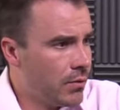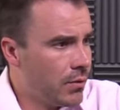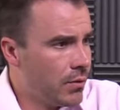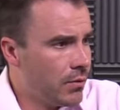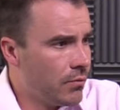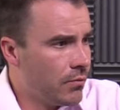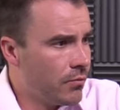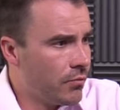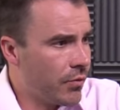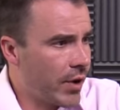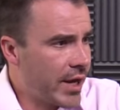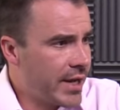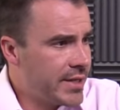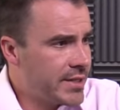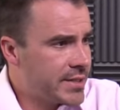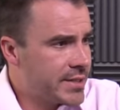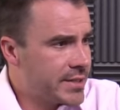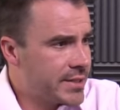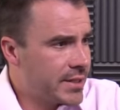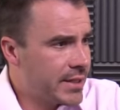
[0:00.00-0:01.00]

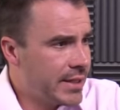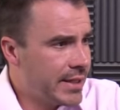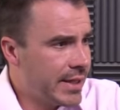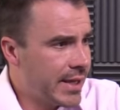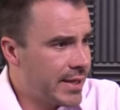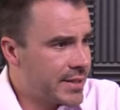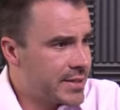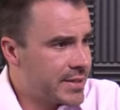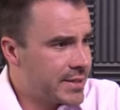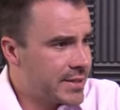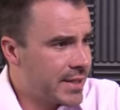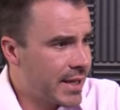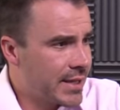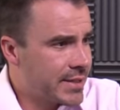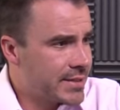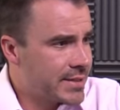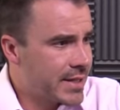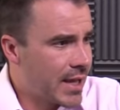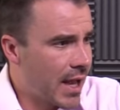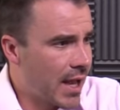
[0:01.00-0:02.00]
Race ES
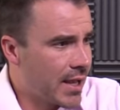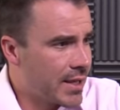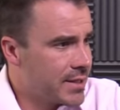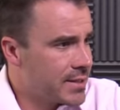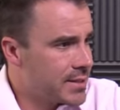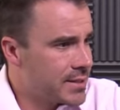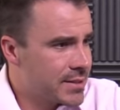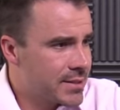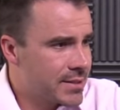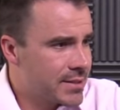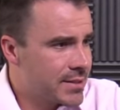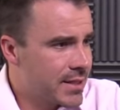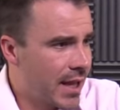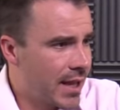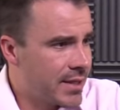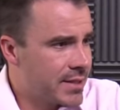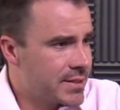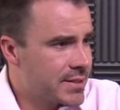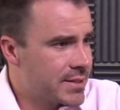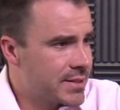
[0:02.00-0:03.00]
says, size
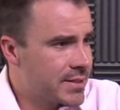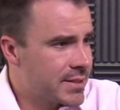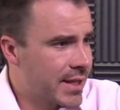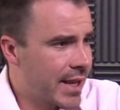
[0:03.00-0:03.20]
says,